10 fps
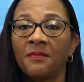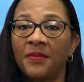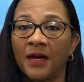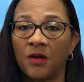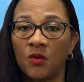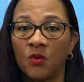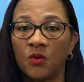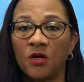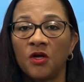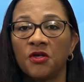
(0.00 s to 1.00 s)

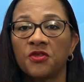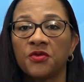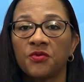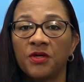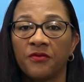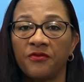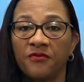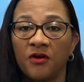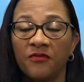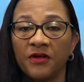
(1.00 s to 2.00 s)
PAHO, through the
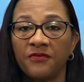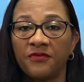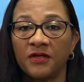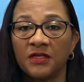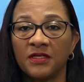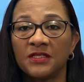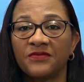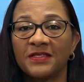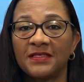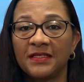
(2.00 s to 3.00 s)
revolving fund, is
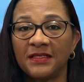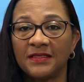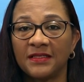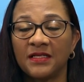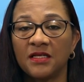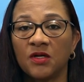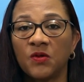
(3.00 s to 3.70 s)
facilitating a